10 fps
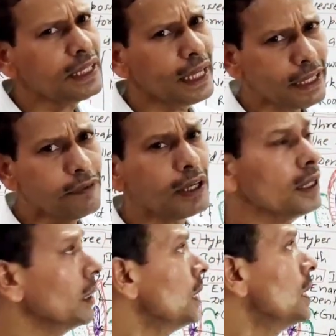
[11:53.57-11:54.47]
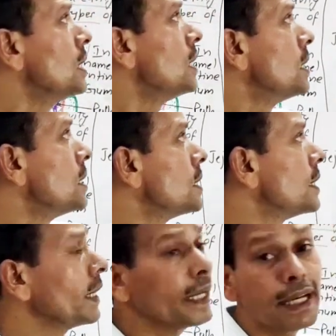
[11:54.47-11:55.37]
The liver
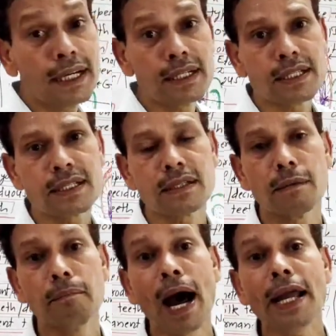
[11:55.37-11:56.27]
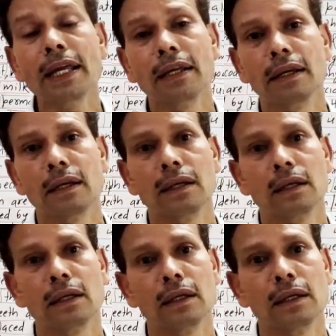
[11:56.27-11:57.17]
secretes bile,
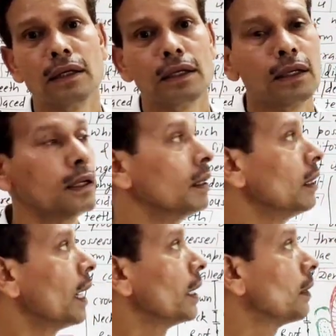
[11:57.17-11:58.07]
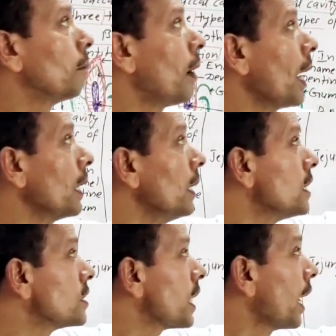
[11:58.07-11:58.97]
and the bile
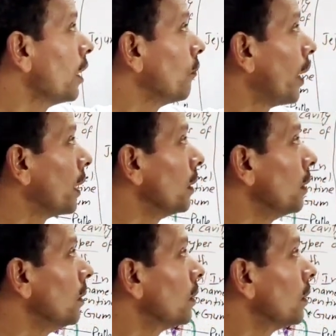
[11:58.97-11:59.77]
is carried by